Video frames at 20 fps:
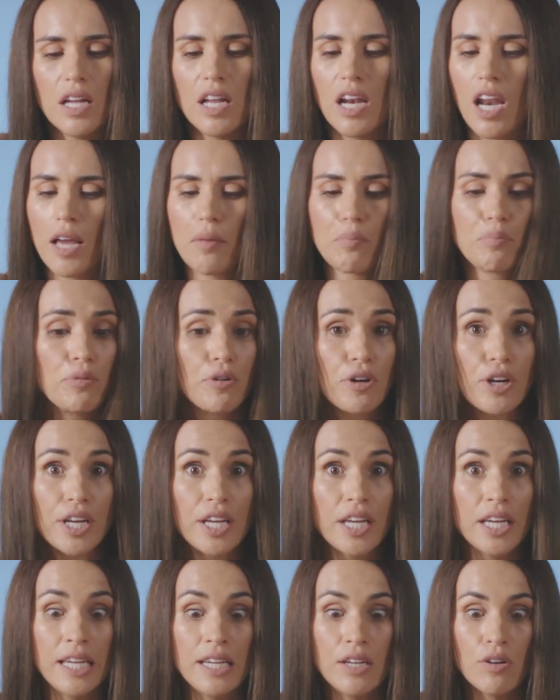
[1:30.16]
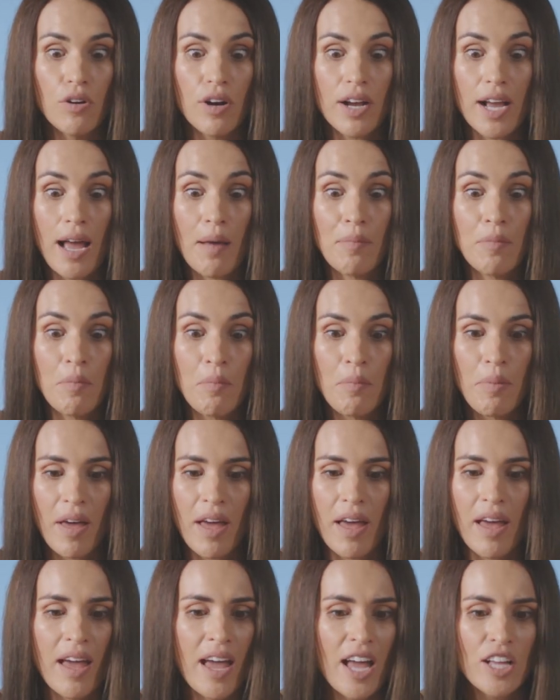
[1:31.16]
like brie or
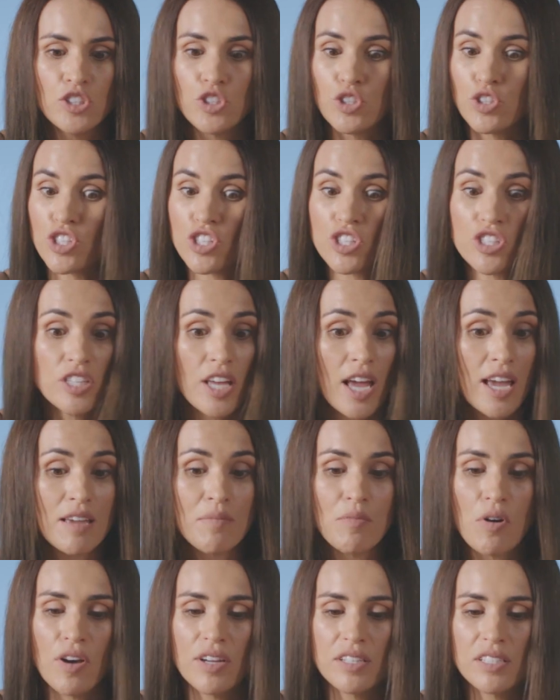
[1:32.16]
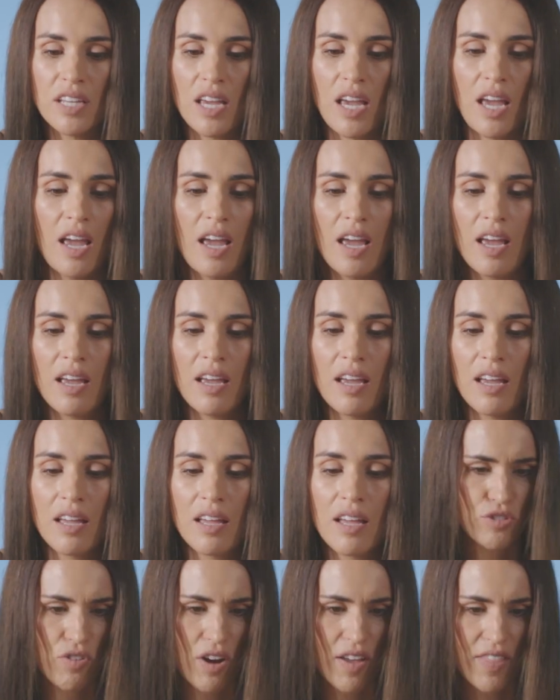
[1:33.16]
camembert and do the same idea.
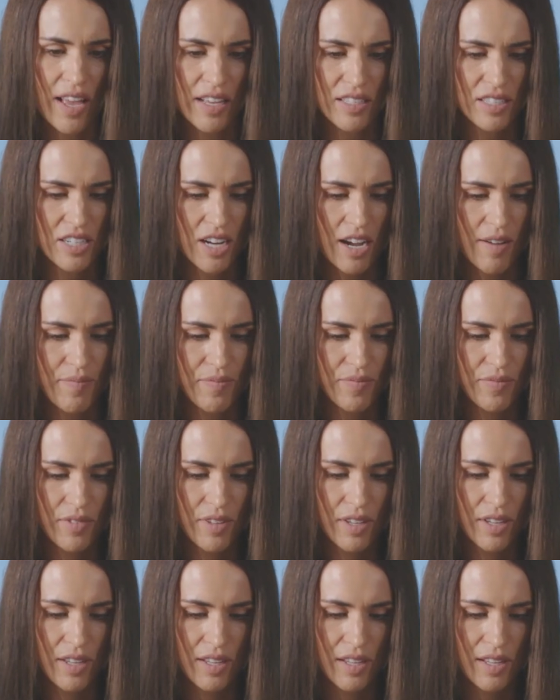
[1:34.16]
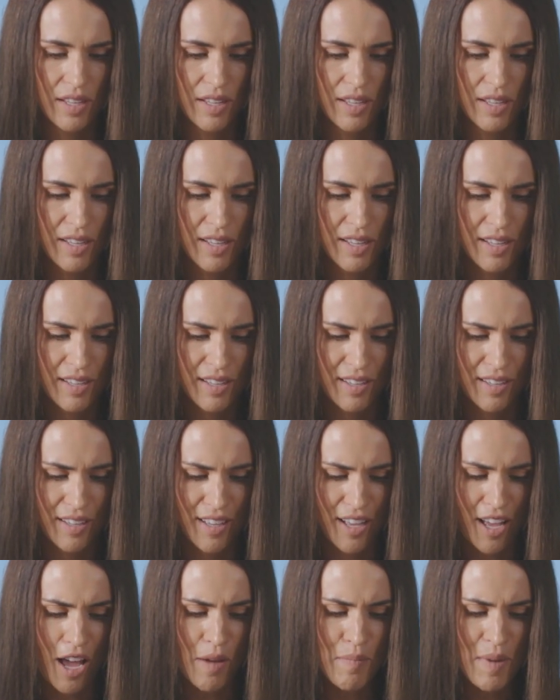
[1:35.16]
That's right, that's done.
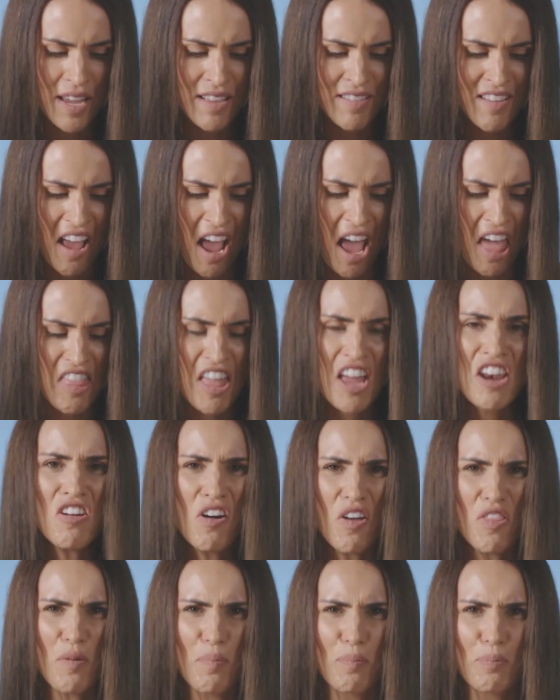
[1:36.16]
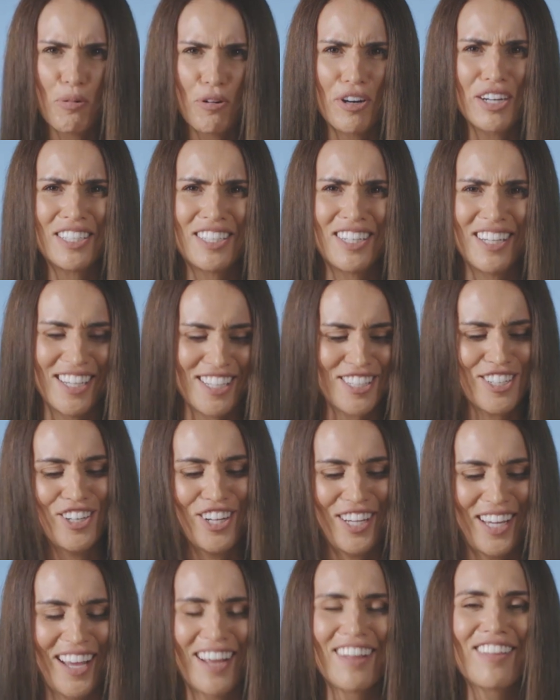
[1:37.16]
I mean, they're not the prettiest
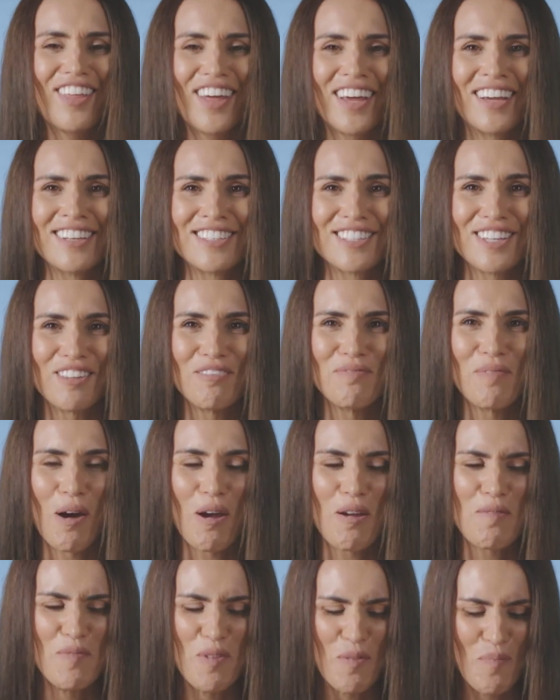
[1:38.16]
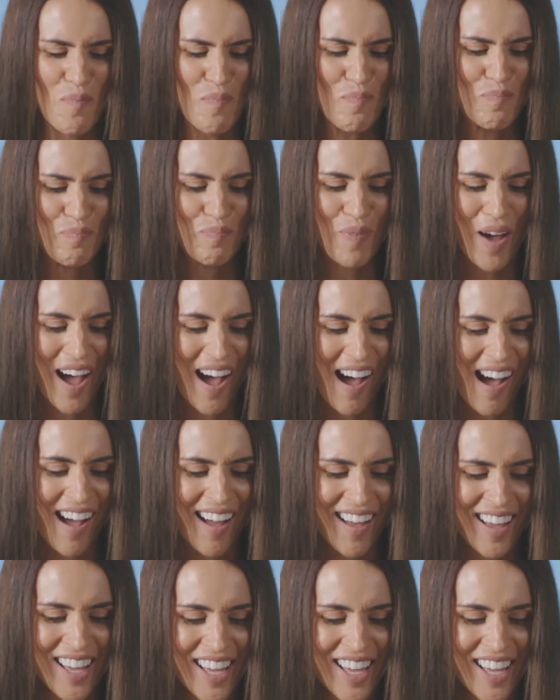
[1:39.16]
looking things at the moment, but